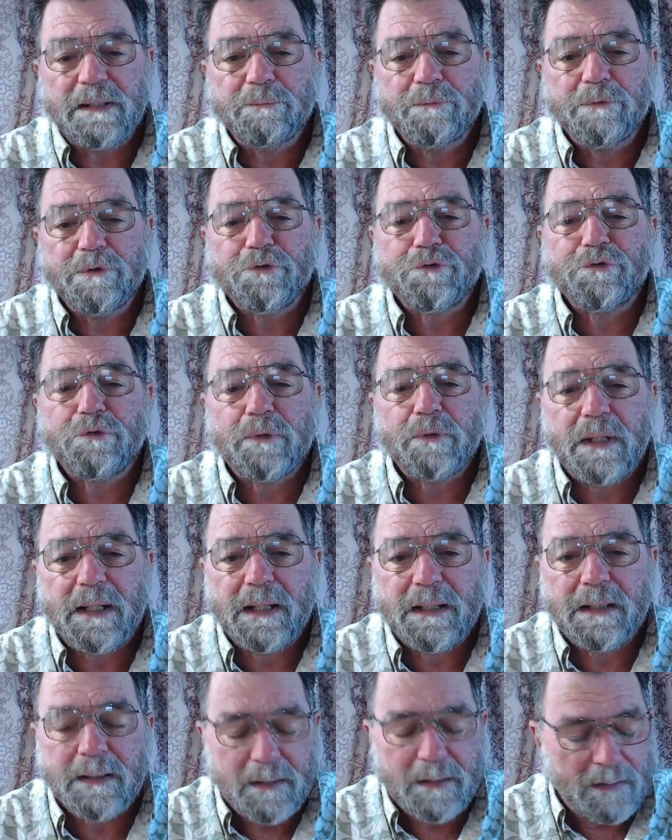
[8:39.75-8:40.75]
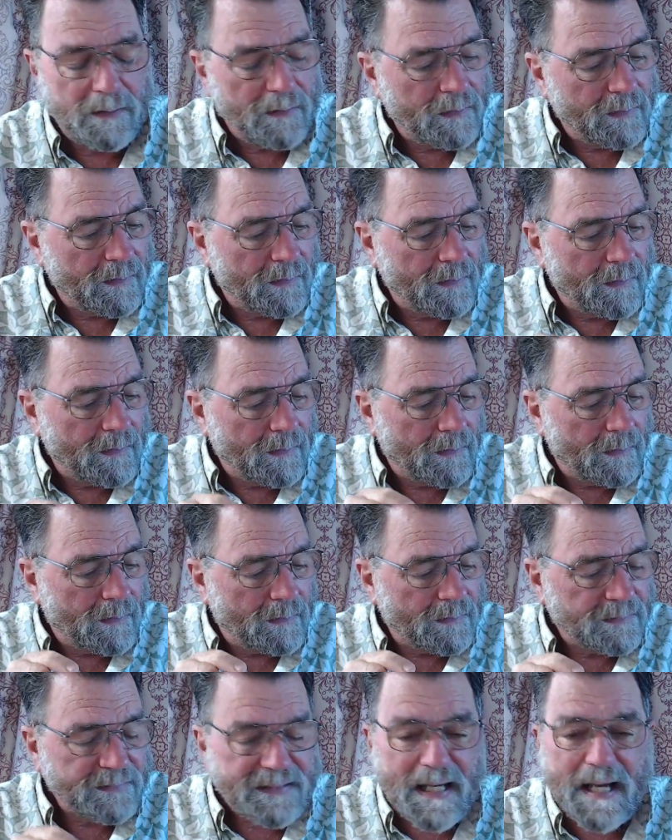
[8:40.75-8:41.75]
he was a
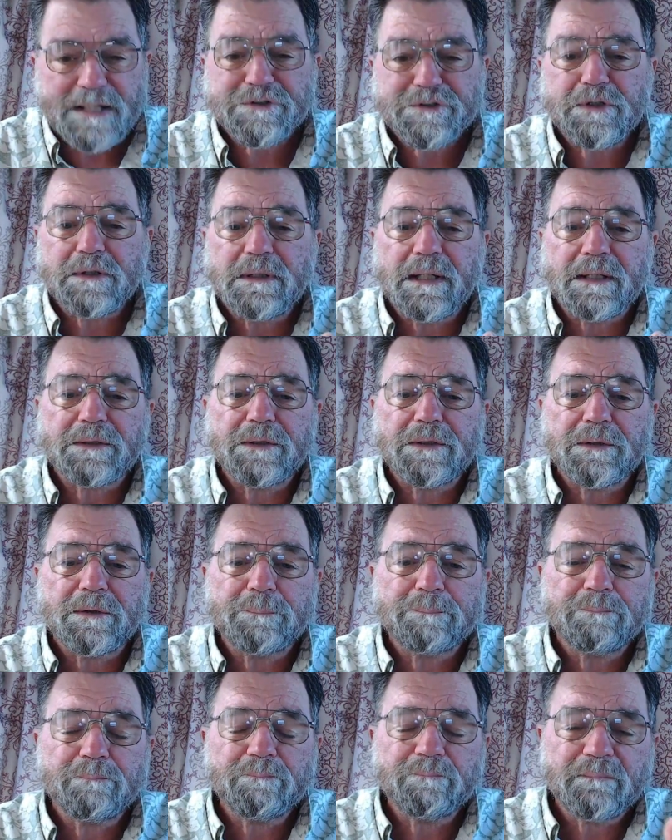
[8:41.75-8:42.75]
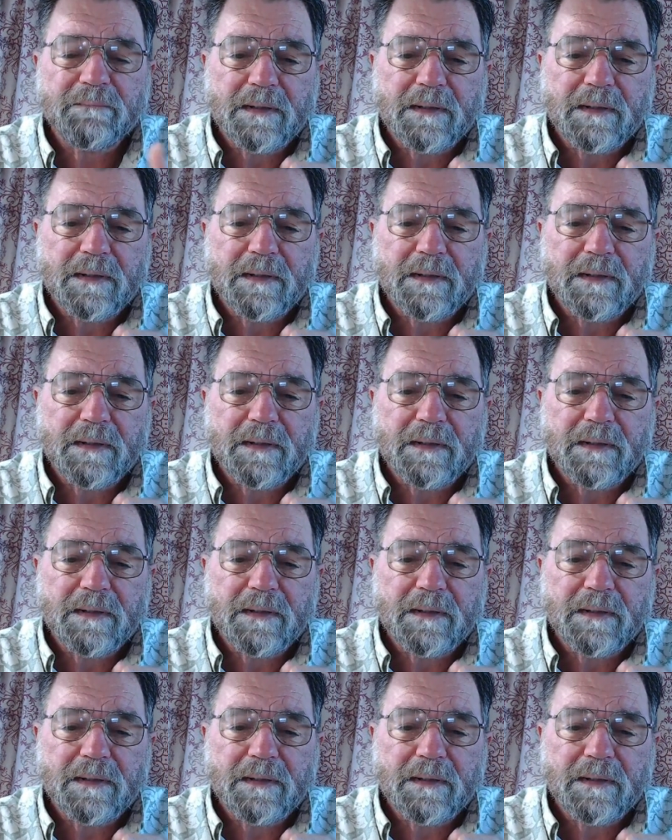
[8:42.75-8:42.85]
tax collector.